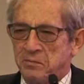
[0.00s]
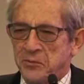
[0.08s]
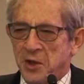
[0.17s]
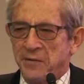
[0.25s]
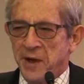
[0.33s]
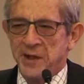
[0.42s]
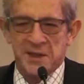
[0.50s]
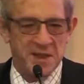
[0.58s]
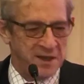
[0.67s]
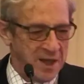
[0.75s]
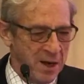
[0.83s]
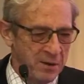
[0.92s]
So if I
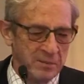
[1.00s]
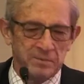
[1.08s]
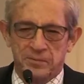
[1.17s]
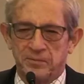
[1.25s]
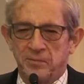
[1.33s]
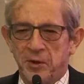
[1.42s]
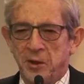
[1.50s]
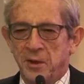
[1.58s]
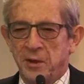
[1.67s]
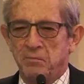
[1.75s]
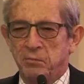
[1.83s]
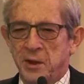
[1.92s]
sit down,
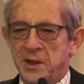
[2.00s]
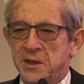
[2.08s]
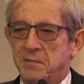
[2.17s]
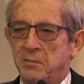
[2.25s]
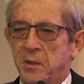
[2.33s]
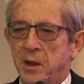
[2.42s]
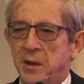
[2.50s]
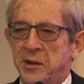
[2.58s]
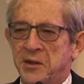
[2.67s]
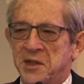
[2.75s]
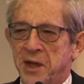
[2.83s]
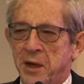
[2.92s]
you'll please
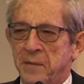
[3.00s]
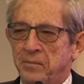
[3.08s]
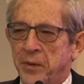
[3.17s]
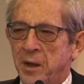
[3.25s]
understand.